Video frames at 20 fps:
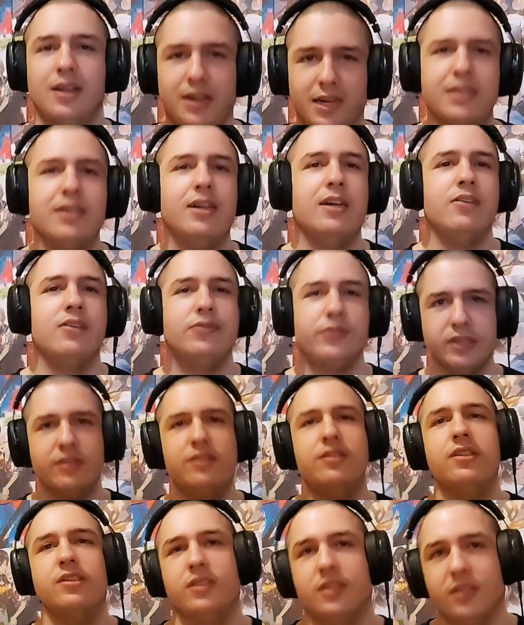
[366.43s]
I like
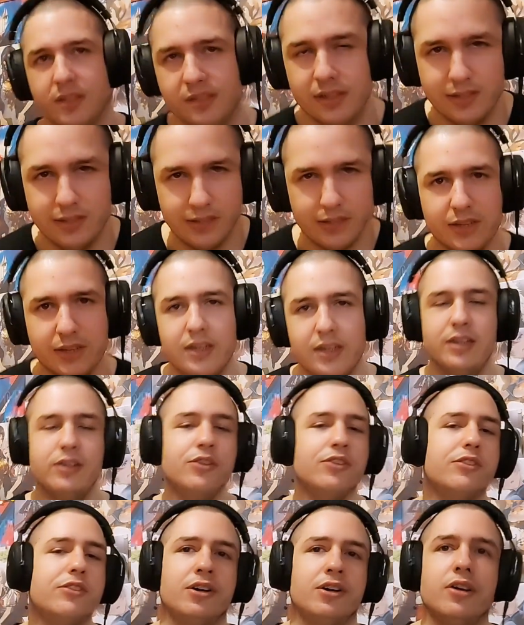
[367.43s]
outfits.
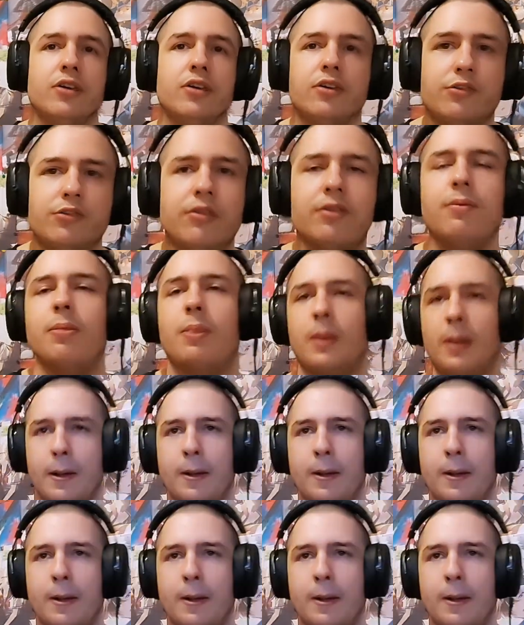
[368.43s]
Good colors.